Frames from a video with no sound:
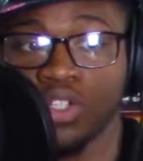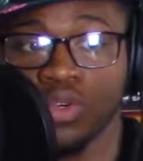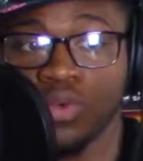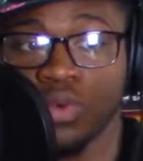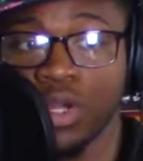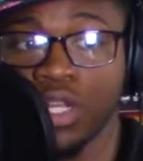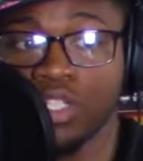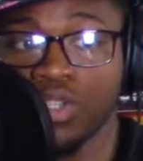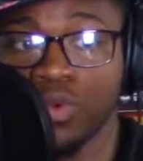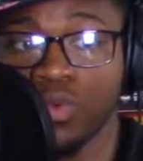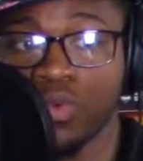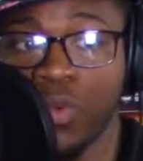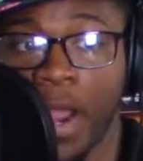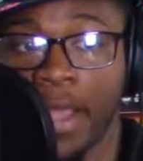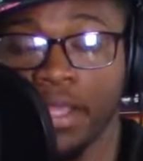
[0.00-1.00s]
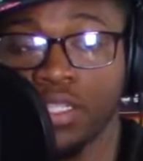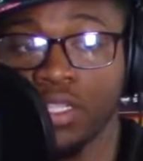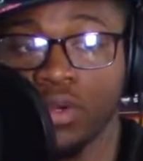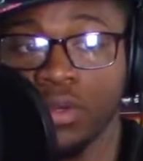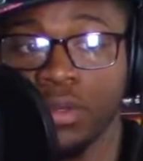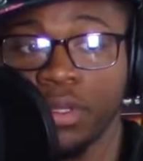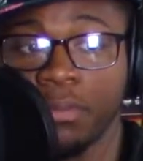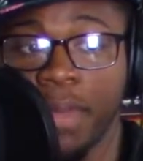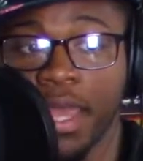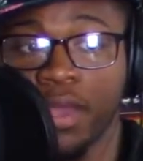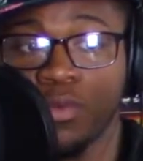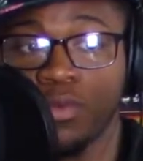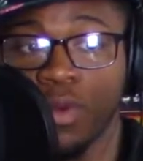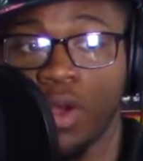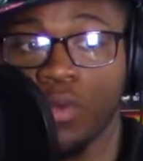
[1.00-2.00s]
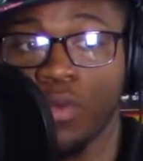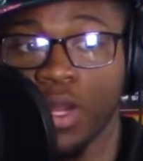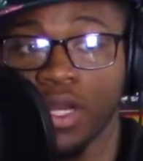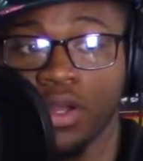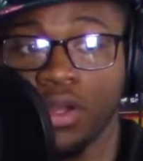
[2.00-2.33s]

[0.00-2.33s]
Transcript: to make a well written